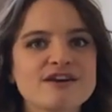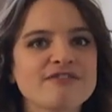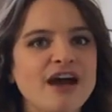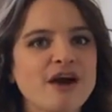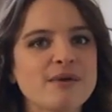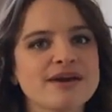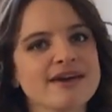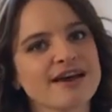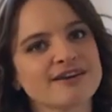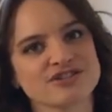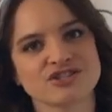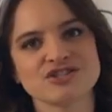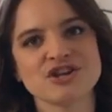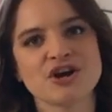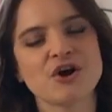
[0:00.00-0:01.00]
That way
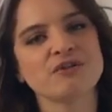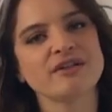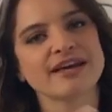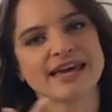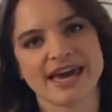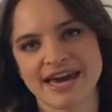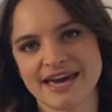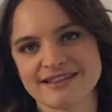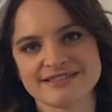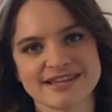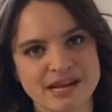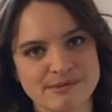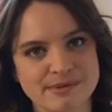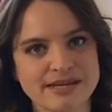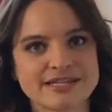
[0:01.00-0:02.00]
guests know, like, hey, it's
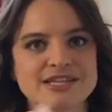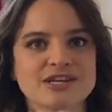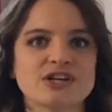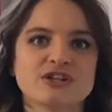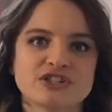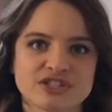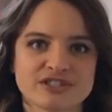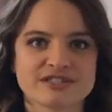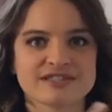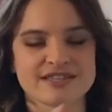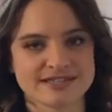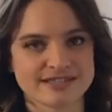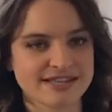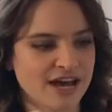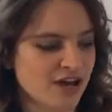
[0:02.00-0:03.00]
not a big deal, just
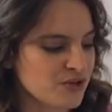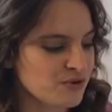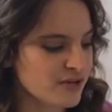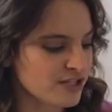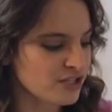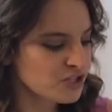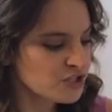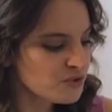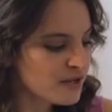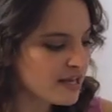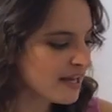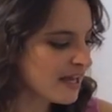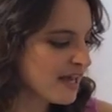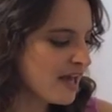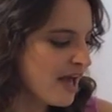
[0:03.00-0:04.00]
this is how you need to do it.